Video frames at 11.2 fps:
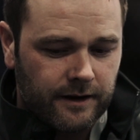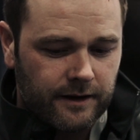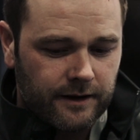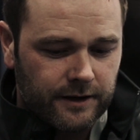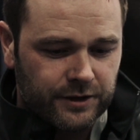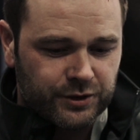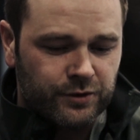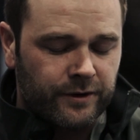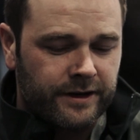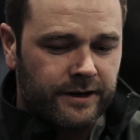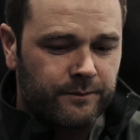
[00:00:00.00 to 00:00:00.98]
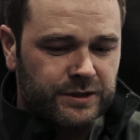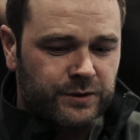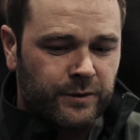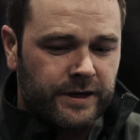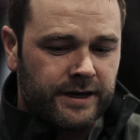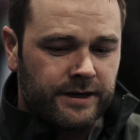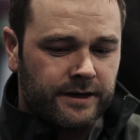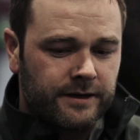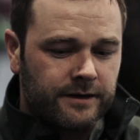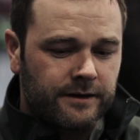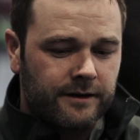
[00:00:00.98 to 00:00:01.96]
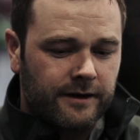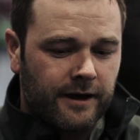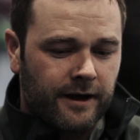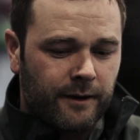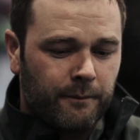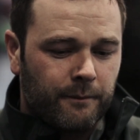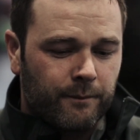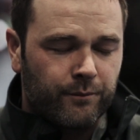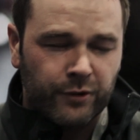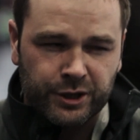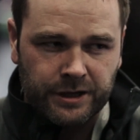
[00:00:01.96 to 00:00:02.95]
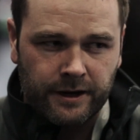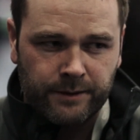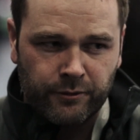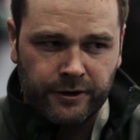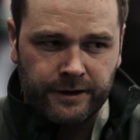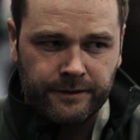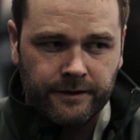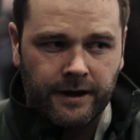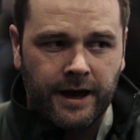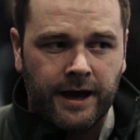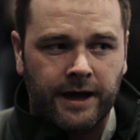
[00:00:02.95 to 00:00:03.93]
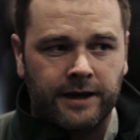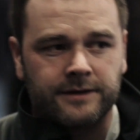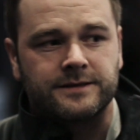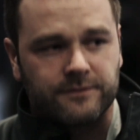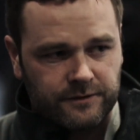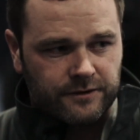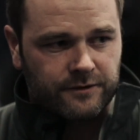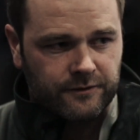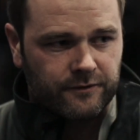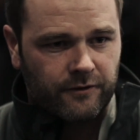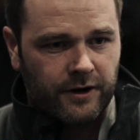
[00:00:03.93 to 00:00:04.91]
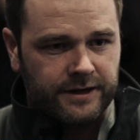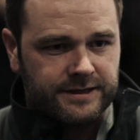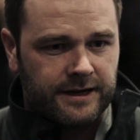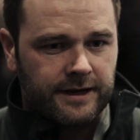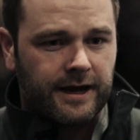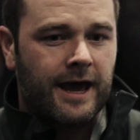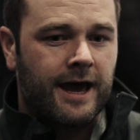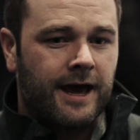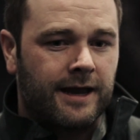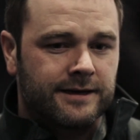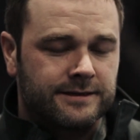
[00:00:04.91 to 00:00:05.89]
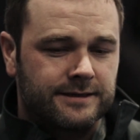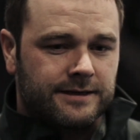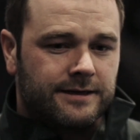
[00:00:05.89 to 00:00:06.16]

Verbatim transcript: uh, a joining between um, British Library and CryoTech Crytek and